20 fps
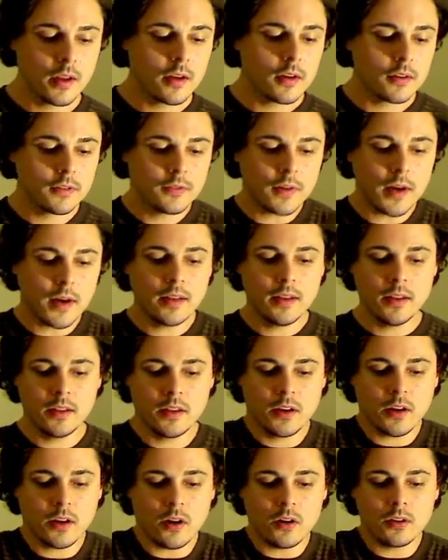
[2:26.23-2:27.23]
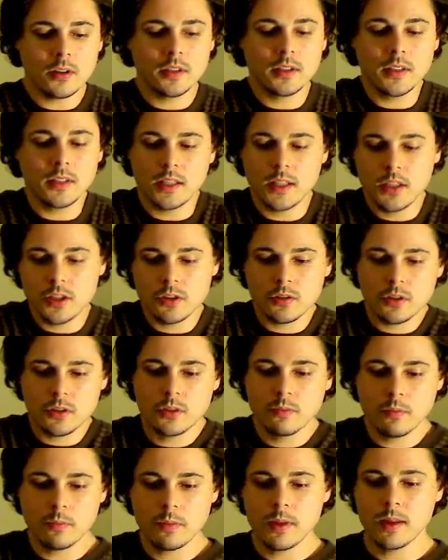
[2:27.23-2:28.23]
finding the calling that each
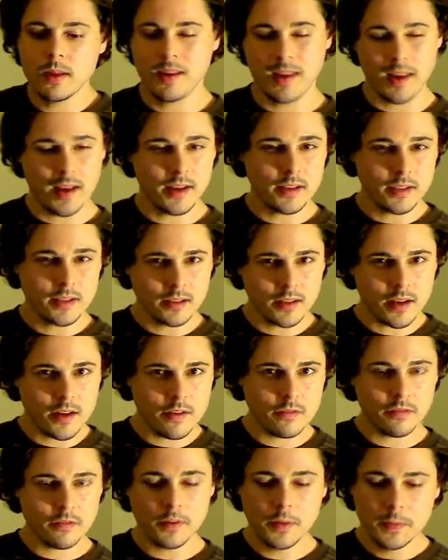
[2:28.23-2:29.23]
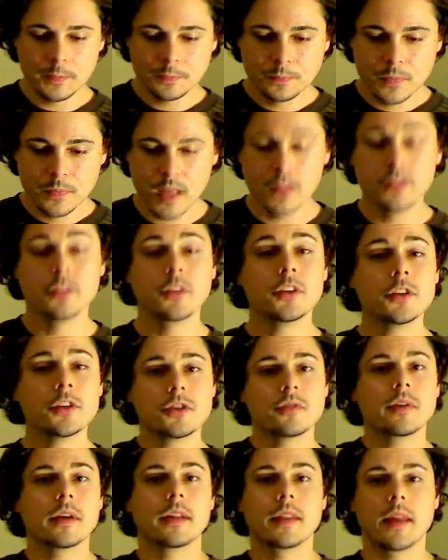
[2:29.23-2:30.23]
human being has in life, and
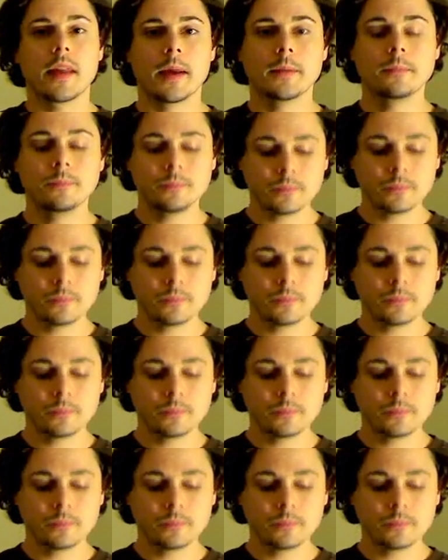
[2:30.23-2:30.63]
nurturing that